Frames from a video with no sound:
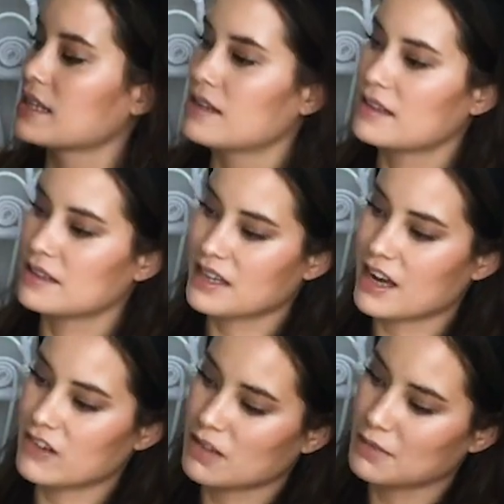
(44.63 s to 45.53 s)
and then you
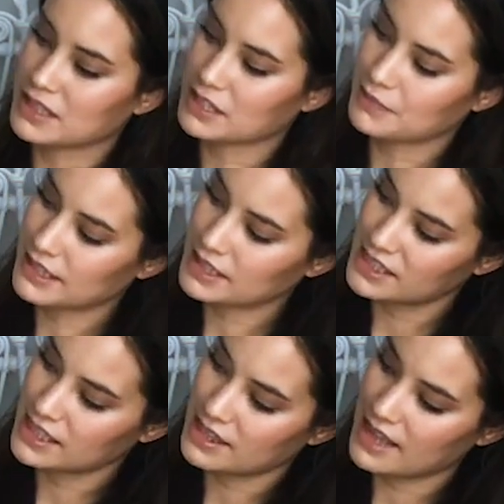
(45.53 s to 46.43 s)
have a whole bunch of
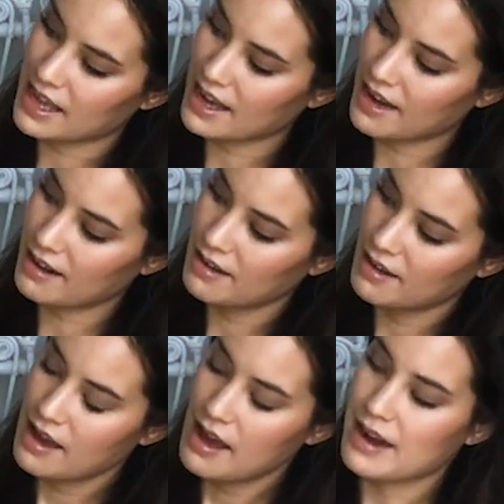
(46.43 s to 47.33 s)
pictures in there.
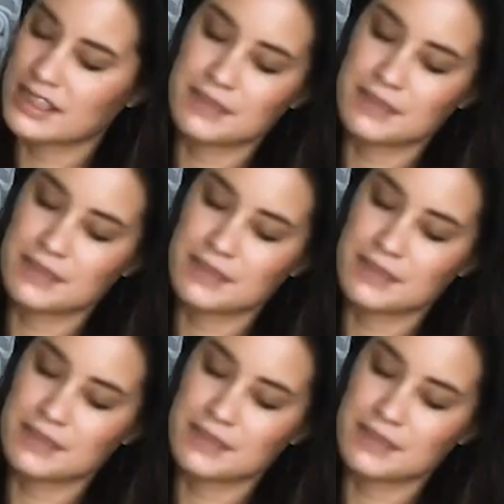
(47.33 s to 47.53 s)
And it